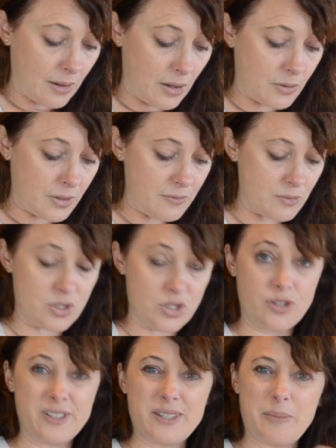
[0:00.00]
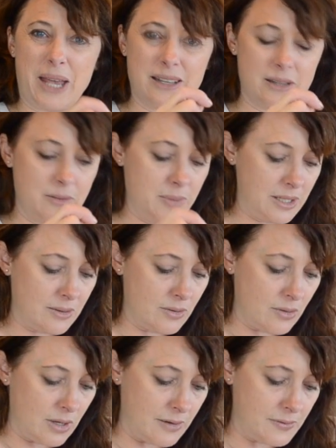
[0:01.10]
could even reduce the pattern a bit and
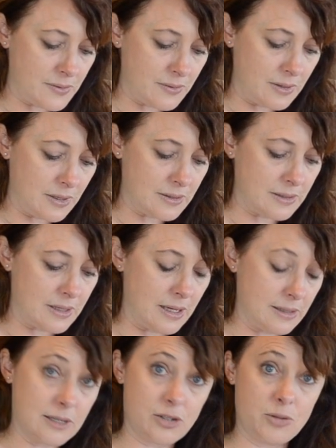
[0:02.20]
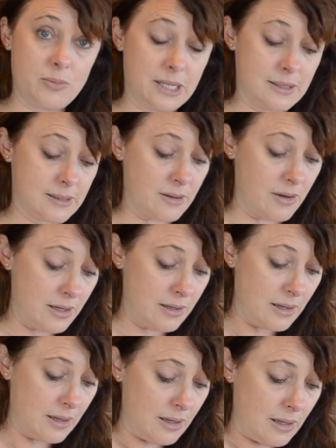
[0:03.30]
not have it's as such a big design,
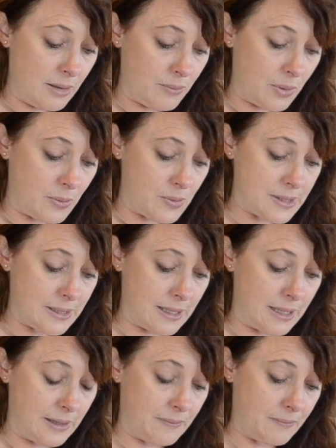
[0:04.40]
but we'll see.